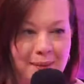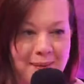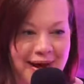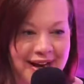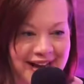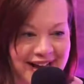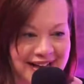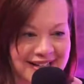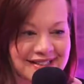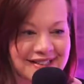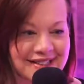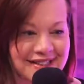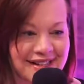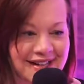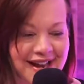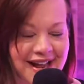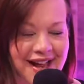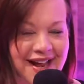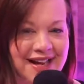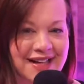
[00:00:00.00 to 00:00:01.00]
my guests
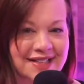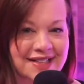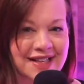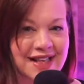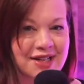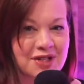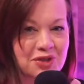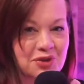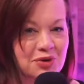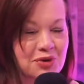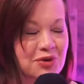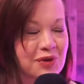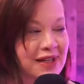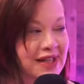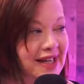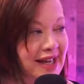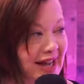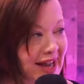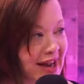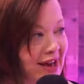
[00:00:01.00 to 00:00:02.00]
today is they truly
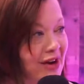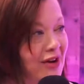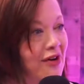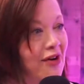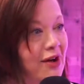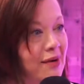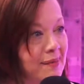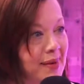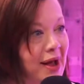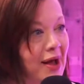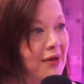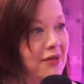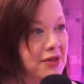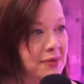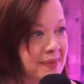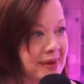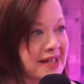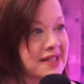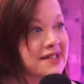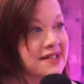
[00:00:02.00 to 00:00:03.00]
care about
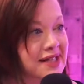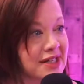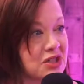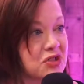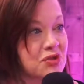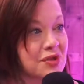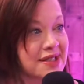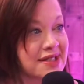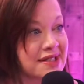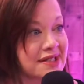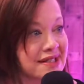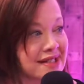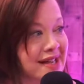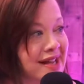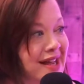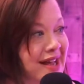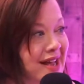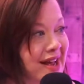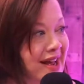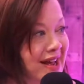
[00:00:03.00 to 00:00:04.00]
the best interest
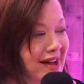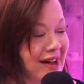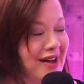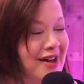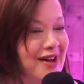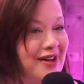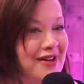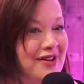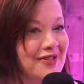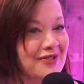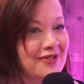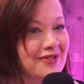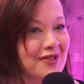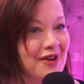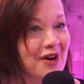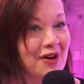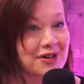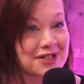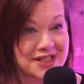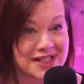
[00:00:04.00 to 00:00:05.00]
of
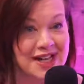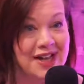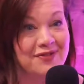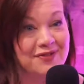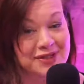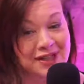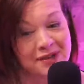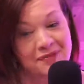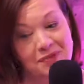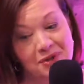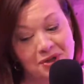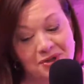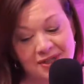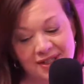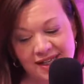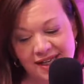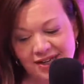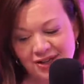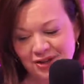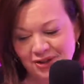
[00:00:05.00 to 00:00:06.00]
our DFW
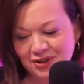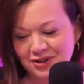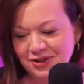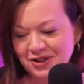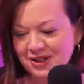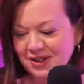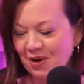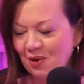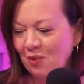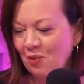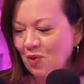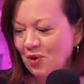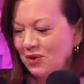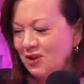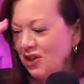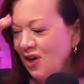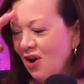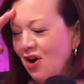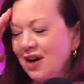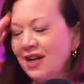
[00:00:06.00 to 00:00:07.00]
seniors. So we're
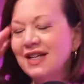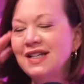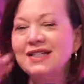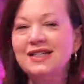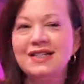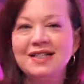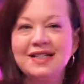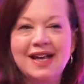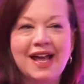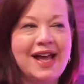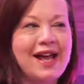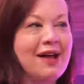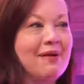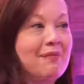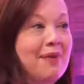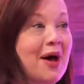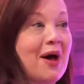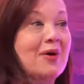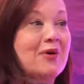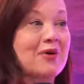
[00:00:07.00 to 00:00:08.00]
talking today
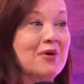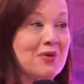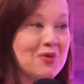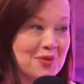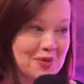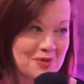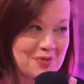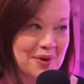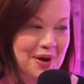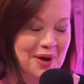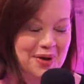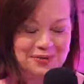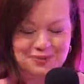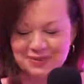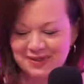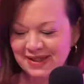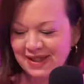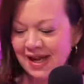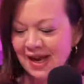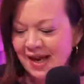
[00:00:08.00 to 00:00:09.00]
about group
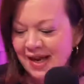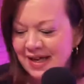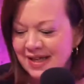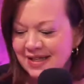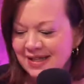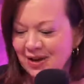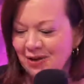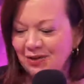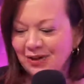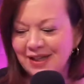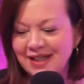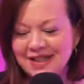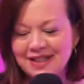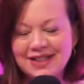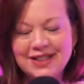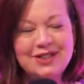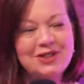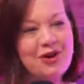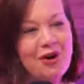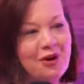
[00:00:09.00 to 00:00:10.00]
homes. So let's
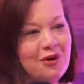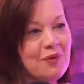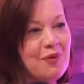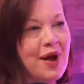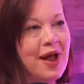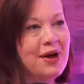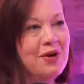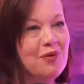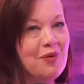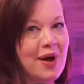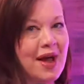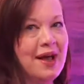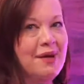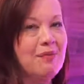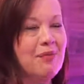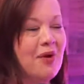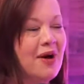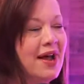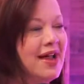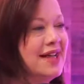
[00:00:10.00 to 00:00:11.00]
start right away.
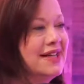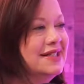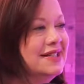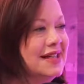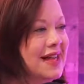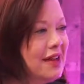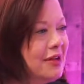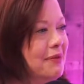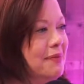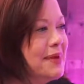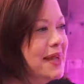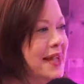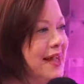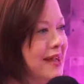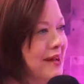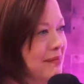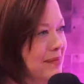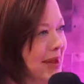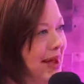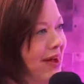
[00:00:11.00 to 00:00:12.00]
Brian, tell me
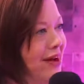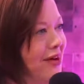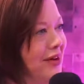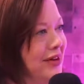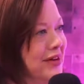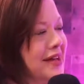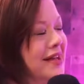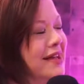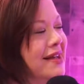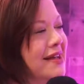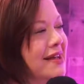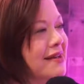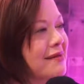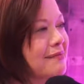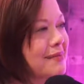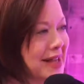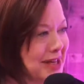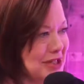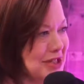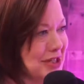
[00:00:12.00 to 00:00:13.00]
about
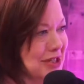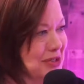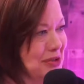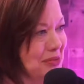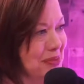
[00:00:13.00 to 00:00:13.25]
Manchester